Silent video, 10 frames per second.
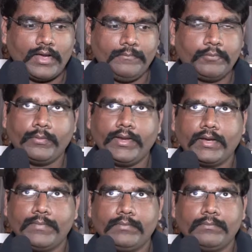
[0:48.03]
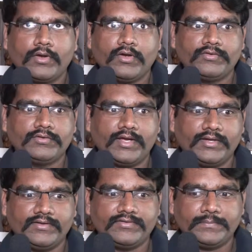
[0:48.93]
improving a bit, because
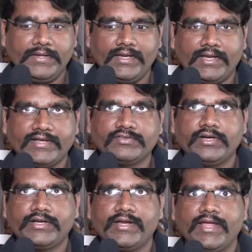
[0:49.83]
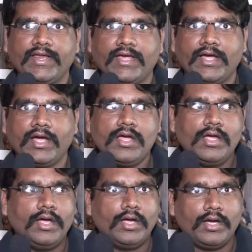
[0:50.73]
this being an isolated area,
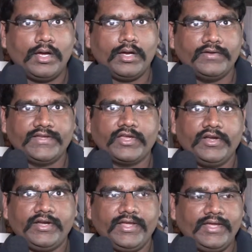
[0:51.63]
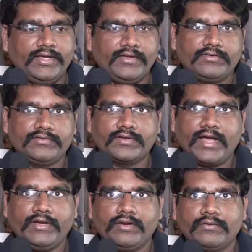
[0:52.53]
security is
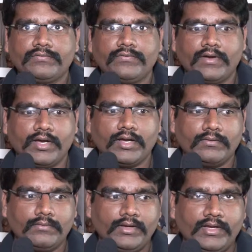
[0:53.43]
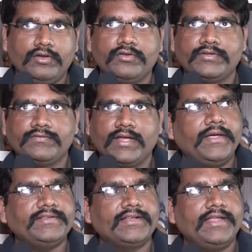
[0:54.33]
kind of elusive thing.
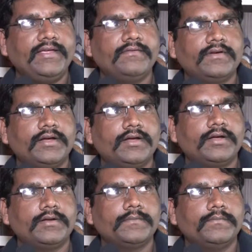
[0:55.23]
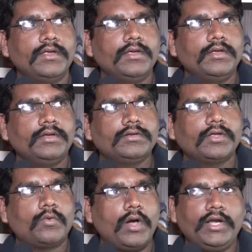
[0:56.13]
Basically,
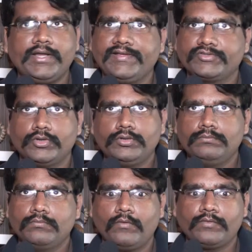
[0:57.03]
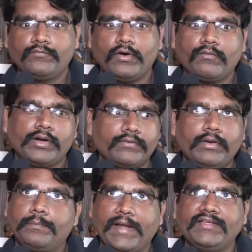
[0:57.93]
the quality is good for
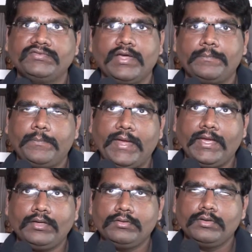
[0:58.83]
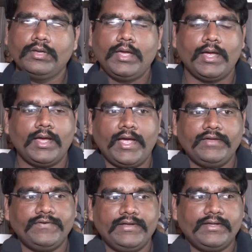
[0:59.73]
whatever price we are paying.
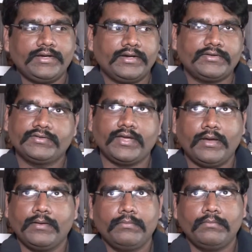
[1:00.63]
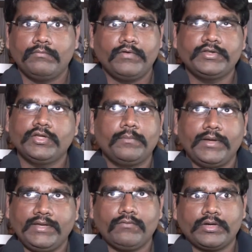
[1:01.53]
I feel that it's worth your
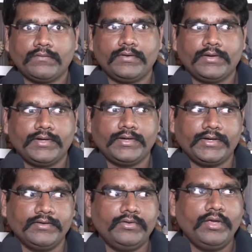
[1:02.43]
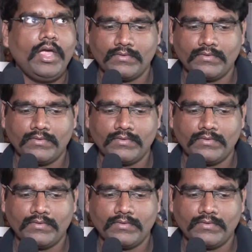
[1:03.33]
money, whatever it is.